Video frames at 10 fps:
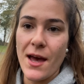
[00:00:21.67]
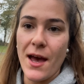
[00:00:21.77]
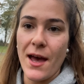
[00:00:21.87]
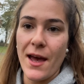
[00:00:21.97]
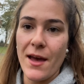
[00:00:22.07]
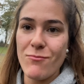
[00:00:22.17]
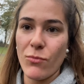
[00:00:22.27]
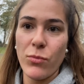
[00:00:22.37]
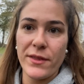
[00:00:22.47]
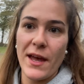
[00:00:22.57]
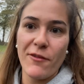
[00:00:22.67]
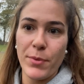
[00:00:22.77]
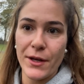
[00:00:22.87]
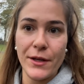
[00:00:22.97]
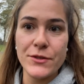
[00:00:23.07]
whether you have
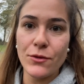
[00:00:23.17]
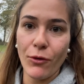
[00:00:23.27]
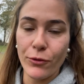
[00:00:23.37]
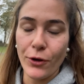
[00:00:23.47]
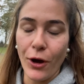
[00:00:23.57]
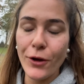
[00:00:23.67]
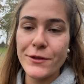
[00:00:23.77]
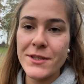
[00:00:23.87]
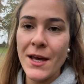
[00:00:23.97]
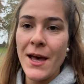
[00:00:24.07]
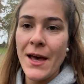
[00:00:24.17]
birds or not.